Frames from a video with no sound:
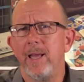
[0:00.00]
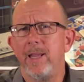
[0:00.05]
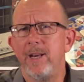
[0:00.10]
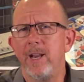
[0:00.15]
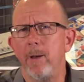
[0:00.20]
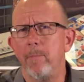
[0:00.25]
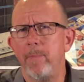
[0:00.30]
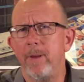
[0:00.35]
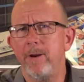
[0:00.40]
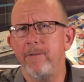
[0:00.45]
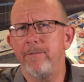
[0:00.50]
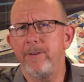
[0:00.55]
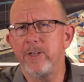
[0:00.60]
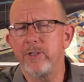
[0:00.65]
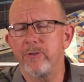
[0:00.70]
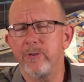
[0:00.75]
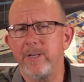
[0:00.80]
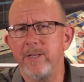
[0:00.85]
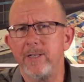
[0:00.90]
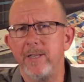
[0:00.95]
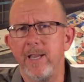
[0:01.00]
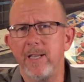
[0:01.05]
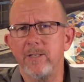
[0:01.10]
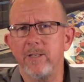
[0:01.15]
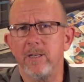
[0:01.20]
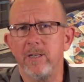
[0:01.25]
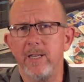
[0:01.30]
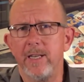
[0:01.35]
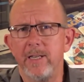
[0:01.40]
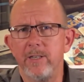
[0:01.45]
Now, beneficiary
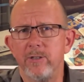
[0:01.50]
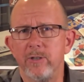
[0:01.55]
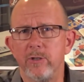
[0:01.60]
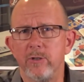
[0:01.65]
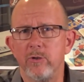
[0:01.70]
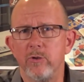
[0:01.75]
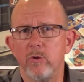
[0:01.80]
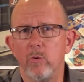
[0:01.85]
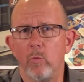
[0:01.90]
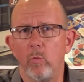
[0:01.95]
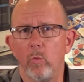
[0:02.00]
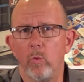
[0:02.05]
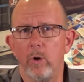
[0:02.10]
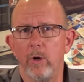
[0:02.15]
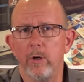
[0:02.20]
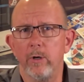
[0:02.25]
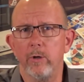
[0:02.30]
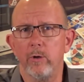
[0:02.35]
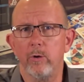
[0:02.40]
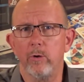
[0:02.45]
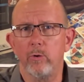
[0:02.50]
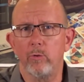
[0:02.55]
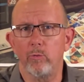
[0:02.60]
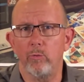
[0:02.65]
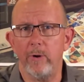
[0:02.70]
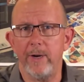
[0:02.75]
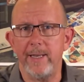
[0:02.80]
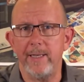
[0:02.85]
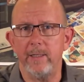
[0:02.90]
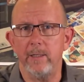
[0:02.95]
designations work
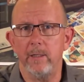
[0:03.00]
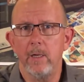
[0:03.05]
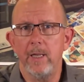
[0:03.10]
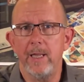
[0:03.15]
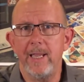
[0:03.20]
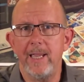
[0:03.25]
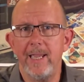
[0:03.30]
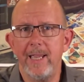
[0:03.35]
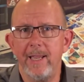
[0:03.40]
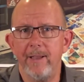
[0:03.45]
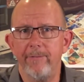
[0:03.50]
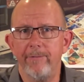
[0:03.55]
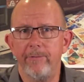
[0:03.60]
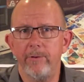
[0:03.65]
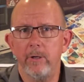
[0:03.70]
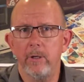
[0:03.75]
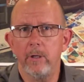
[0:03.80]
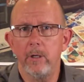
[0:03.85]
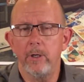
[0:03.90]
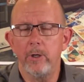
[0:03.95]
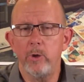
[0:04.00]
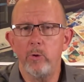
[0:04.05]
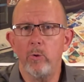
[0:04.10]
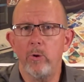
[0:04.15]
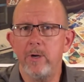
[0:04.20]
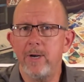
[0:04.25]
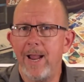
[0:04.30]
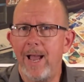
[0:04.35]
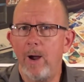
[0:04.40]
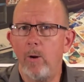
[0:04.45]
great if you
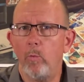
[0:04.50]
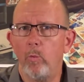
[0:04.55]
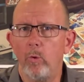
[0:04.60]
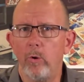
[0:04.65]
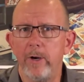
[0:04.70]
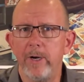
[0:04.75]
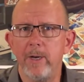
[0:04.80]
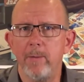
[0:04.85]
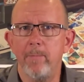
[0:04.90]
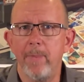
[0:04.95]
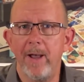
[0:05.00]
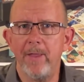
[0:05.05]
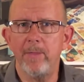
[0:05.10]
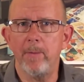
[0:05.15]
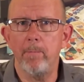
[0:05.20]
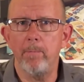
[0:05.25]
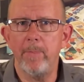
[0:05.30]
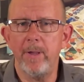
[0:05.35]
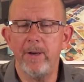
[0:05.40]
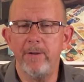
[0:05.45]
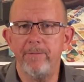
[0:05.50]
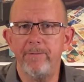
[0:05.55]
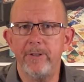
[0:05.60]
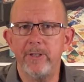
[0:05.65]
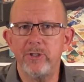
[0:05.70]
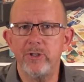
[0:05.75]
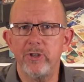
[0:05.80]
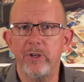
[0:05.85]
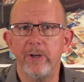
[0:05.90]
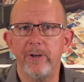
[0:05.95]
are not worried about the
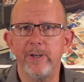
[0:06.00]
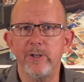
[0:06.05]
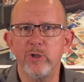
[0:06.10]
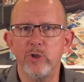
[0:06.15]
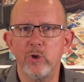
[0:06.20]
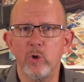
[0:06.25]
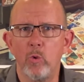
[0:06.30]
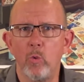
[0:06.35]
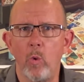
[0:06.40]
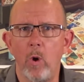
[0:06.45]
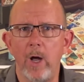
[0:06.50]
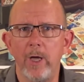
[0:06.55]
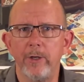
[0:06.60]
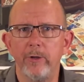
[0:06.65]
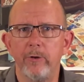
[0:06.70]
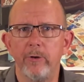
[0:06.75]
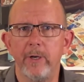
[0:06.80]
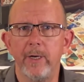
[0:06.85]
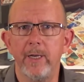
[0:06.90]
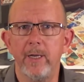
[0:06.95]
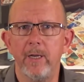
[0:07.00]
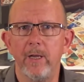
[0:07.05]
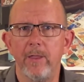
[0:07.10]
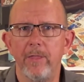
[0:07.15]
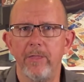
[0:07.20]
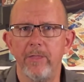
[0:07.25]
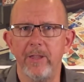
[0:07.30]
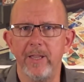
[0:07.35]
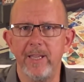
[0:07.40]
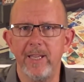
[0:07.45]
beneficiary squandering
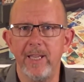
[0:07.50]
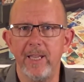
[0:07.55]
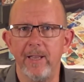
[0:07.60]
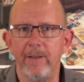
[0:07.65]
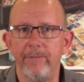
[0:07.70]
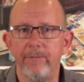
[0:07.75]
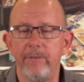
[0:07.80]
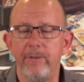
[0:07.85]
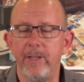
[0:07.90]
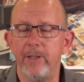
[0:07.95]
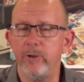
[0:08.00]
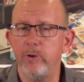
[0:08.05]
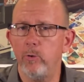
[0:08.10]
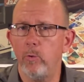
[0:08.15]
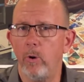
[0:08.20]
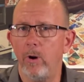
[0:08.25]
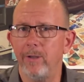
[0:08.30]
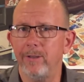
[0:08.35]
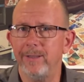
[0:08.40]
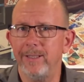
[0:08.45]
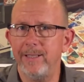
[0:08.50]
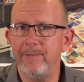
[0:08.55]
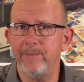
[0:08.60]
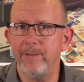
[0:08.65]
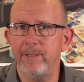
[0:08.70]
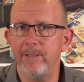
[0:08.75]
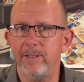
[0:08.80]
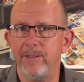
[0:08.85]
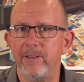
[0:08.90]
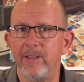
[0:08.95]
the gift that you are
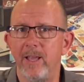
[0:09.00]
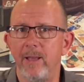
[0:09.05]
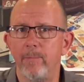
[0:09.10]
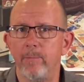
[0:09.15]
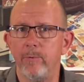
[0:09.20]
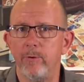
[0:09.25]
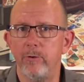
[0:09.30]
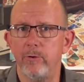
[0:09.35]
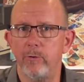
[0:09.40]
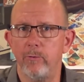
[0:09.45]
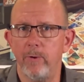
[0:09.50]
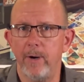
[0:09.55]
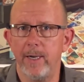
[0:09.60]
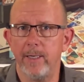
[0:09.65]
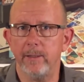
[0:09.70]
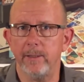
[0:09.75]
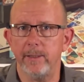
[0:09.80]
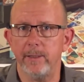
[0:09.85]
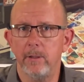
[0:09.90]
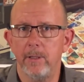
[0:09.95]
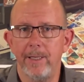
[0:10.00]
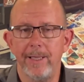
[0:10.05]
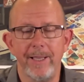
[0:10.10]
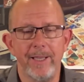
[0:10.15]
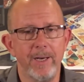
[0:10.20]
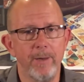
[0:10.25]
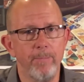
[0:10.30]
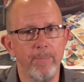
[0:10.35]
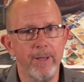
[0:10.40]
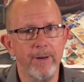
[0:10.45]
leaving to them directly.
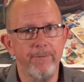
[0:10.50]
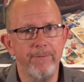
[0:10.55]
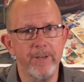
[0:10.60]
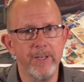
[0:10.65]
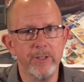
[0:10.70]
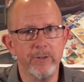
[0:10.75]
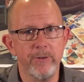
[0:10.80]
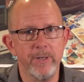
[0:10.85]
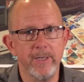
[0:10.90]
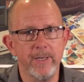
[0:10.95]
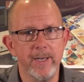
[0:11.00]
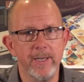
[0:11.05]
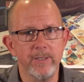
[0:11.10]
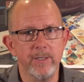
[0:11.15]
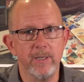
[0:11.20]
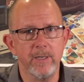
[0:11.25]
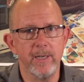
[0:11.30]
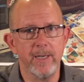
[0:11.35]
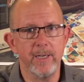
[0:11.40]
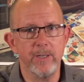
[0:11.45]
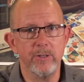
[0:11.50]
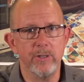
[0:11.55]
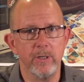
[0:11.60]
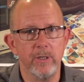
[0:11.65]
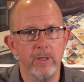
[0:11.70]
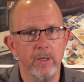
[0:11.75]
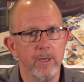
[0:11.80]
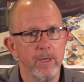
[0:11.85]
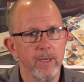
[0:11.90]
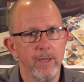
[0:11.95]
In a beneficiary
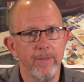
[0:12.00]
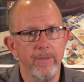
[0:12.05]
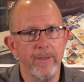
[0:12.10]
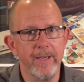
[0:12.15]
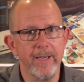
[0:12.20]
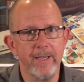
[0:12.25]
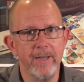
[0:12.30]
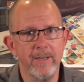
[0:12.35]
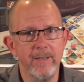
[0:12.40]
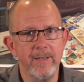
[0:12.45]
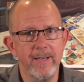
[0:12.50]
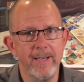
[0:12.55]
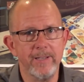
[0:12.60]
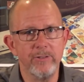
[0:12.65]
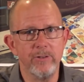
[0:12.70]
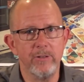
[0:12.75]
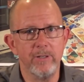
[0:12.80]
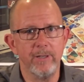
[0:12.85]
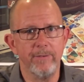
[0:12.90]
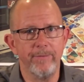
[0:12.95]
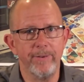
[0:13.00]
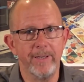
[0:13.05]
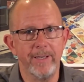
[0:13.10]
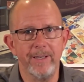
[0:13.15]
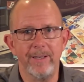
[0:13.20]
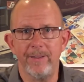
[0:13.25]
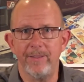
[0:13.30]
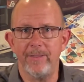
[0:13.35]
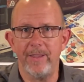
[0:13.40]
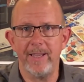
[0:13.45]
designation, they get a death
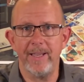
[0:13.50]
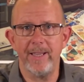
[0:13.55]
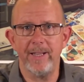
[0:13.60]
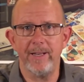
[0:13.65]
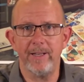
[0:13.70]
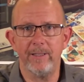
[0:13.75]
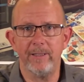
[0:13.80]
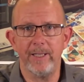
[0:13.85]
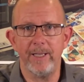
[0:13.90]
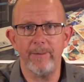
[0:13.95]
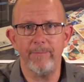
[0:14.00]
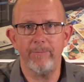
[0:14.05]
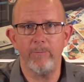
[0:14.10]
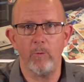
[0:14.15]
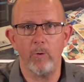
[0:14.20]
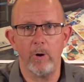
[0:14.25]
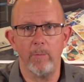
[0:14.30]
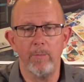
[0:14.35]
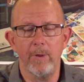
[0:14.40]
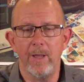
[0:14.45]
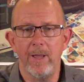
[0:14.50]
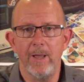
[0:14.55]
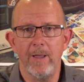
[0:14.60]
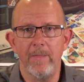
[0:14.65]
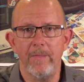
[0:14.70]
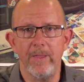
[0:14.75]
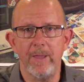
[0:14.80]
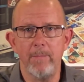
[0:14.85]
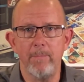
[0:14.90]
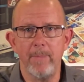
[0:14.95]
certificate, they get a claim form,
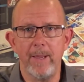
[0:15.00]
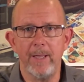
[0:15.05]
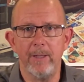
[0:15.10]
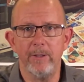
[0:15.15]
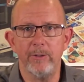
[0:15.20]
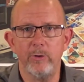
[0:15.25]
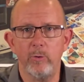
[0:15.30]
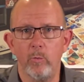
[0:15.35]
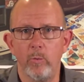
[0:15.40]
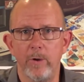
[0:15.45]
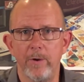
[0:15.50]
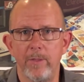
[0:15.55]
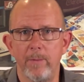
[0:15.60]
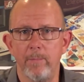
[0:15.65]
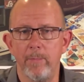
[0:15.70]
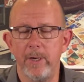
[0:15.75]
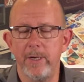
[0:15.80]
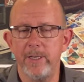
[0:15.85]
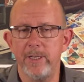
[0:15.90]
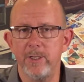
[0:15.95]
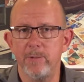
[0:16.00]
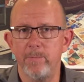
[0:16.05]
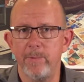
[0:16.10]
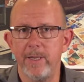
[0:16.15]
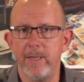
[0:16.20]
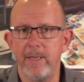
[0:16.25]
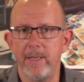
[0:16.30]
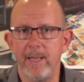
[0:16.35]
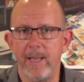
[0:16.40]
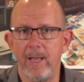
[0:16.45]
they mail it to where the money is
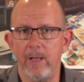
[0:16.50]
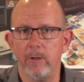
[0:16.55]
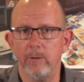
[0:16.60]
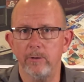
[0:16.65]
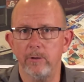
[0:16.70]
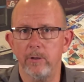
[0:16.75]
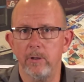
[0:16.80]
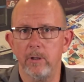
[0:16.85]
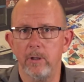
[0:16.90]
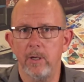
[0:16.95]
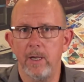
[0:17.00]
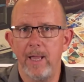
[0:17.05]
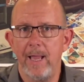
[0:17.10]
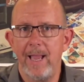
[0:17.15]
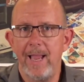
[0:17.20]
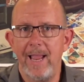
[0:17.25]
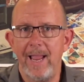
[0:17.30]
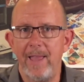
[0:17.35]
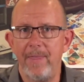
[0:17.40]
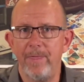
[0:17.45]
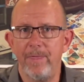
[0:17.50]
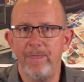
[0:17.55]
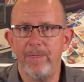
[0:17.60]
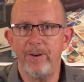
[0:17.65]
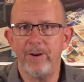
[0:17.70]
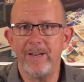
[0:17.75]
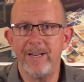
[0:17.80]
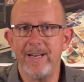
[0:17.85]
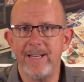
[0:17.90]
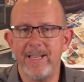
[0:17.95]
being held, and
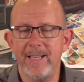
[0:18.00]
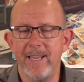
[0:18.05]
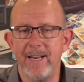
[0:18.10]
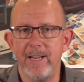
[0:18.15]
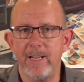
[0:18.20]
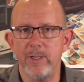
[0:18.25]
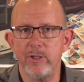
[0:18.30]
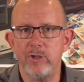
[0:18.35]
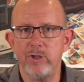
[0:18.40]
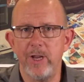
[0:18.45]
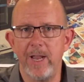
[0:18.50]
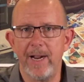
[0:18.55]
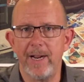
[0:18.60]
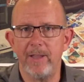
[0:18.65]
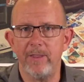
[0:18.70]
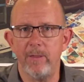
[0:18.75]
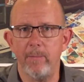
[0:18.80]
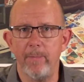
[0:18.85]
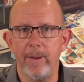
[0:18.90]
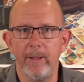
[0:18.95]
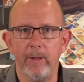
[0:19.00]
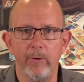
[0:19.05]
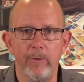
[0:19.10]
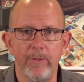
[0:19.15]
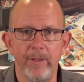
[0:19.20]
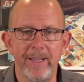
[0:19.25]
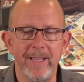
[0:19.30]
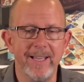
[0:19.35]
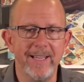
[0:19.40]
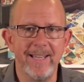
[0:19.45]
they're going to get a check in the mail, or
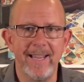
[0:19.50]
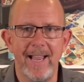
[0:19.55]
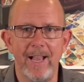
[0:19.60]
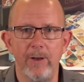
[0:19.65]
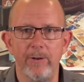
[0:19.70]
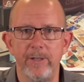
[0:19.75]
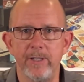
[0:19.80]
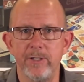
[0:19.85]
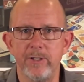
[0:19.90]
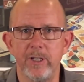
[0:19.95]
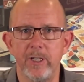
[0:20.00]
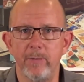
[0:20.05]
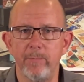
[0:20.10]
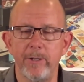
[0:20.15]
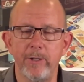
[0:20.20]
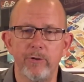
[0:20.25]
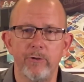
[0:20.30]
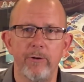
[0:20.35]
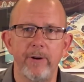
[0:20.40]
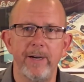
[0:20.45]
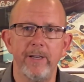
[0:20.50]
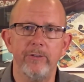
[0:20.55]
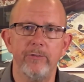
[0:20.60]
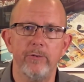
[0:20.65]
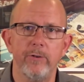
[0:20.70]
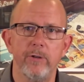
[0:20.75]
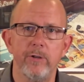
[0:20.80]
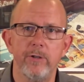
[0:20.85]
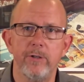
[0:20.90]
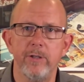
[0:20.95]
the account is going to be
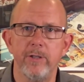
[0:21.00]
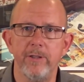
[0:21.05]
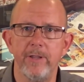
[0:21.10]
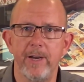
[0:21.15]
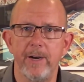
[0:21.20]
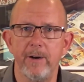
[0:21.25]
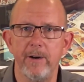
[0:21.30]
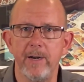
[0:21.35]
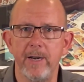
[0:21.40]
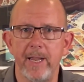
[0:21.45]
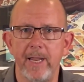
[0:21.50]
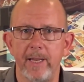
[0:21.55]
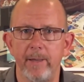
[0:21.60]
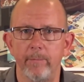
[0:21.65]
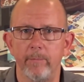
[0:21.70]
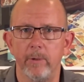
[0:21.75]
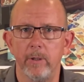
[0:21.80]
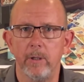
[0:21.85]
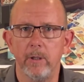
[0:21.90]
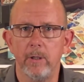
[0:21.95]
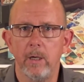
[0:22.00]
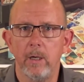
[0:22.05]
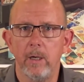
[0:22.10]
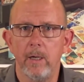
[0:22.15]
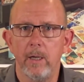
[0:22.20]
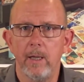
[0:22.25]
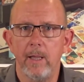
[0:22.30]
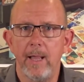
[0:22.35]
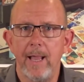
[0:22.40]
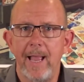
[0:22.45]
transferred to their name.
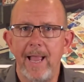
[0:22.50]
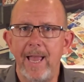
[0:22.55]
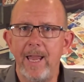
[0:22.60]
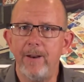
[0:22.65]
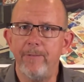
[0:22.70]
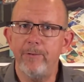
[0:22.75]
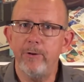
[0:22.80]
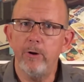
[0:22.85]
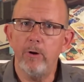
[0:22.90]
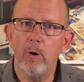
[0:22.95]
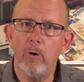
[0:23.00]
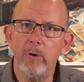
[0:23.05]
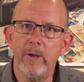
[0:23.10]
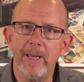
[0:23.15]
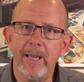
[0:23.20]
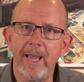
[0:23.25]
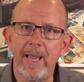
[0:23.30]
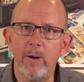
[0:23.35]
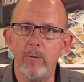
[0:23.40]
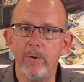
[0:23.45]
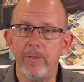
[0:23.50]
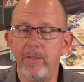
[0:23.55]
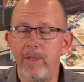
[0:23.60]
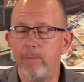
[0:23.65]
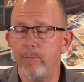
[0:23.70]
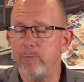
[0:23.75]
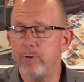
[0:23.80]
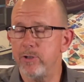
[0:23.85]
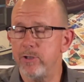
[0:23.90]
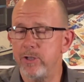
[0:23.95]
And if you're okay with
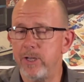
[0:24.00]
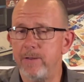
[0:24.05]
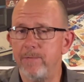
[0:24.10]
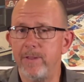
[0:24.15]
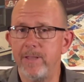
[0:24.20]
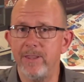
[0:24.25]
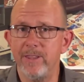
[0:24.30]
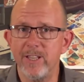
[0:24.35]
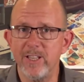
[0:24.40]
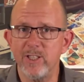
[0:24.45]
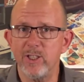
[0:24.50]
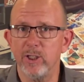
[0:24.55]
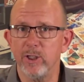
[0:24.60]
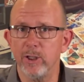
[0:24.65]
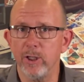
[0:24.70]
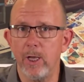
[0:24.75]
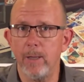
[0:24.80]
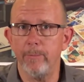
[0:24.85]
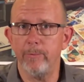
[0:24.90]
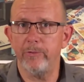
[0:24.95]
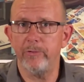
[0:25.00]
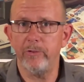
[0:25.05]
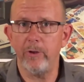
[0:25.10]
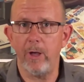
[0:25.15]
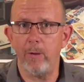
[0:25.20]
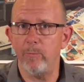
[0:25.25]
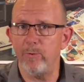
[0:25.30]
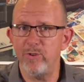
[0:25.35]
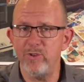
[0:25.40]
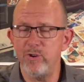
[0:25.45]
them receiving this lump
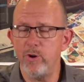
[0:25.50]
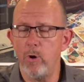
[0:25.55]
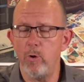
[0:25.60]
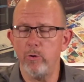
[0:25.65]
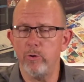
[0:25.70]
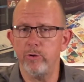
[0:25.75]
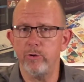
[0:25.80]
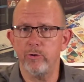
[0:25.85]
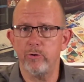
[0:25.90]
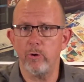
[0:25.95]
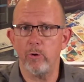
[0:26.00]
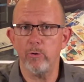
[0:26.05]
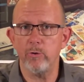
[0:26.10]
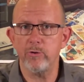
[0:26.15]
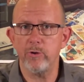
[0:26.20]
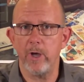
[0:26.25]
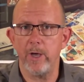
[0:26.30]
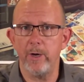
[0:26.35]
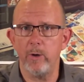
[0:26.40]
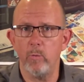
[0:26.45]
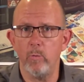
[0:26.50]
sum with no controls on it